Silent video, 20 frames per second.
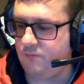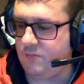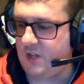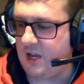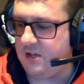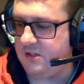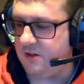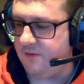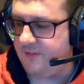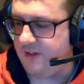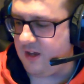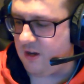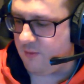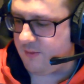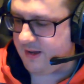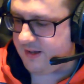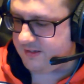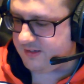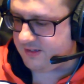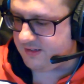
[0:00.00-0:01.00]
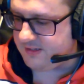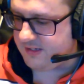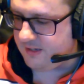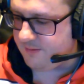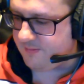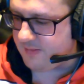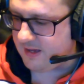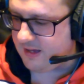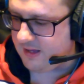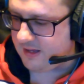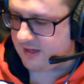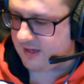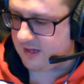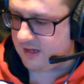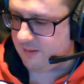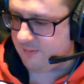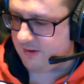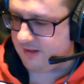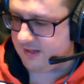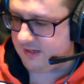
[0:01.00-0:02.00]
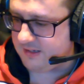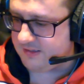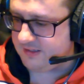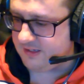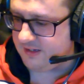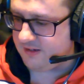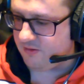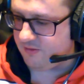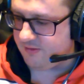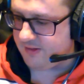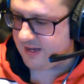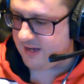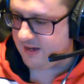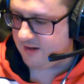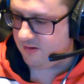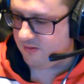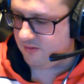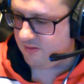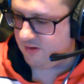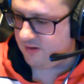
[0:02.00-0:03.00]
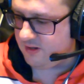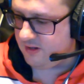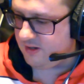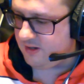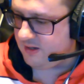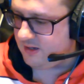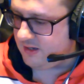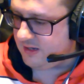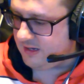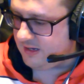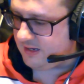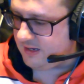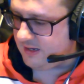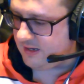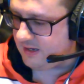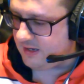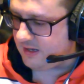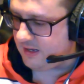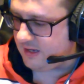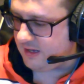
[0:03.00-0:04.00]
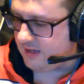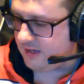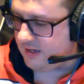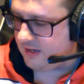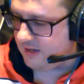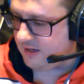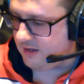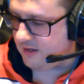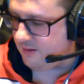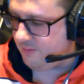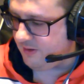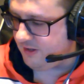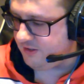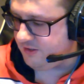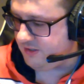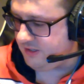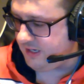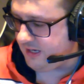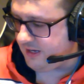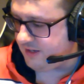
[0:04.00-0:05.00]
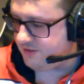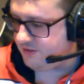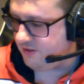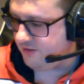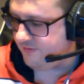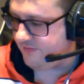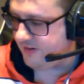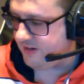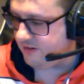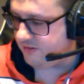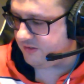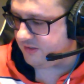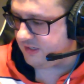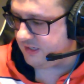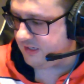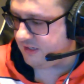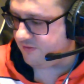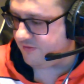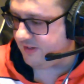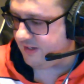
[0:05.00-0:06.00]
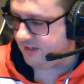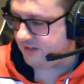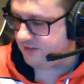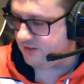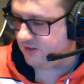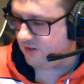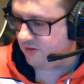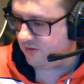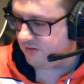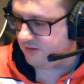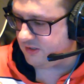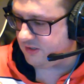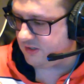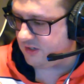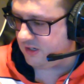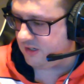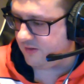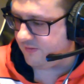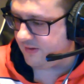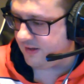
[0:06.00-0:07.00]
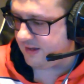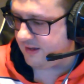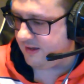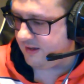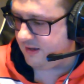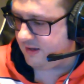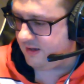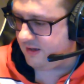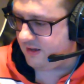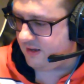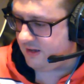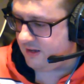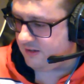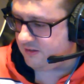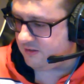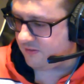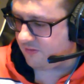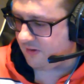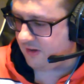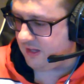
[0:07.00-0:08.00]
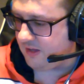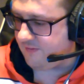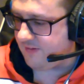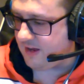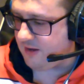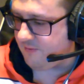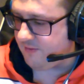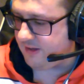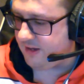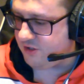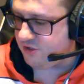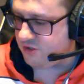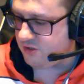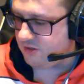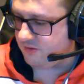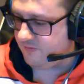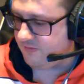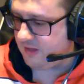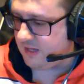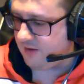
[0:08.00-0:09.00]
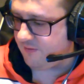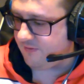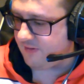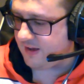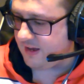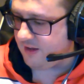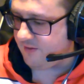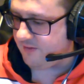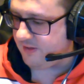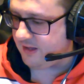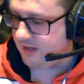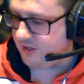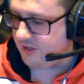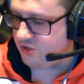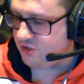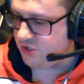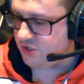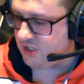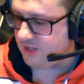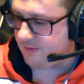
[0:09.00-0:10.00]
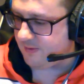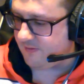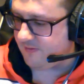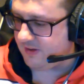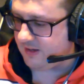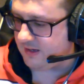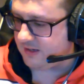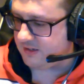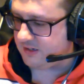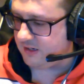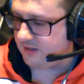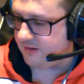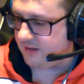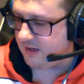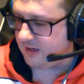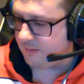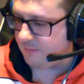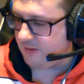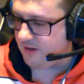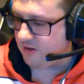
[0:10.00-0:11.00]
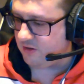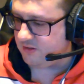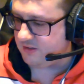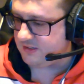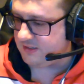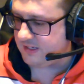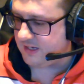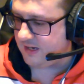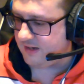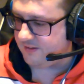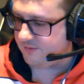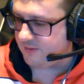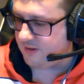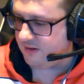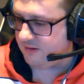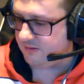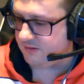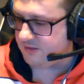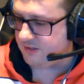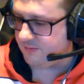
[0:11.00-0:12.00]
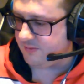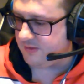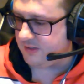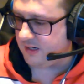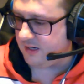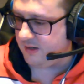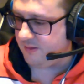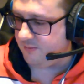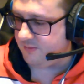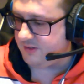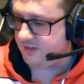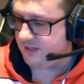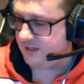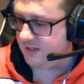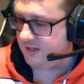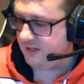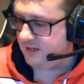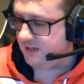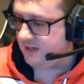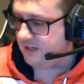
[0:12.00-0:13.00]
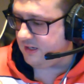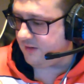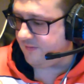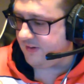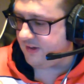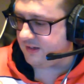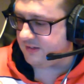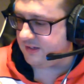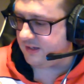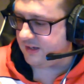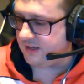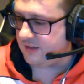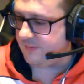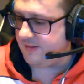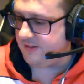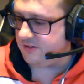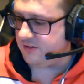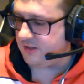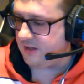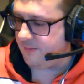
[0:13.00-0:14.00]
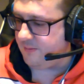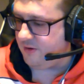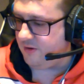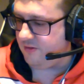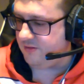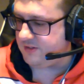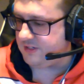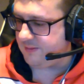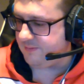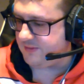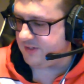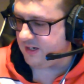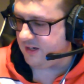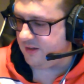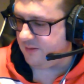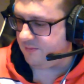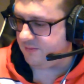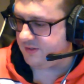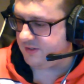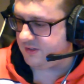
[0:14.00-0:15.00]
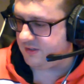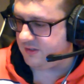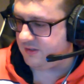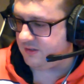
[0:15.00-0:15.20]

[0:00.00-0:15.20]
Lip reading: I don't think Oasis did make a single now in the year 2000. They did release songs. It's kind of a sort of a love hate relationship. I think kind of like Beyonce as well. Sometimes I think it's like it depends on the mood. Sometimes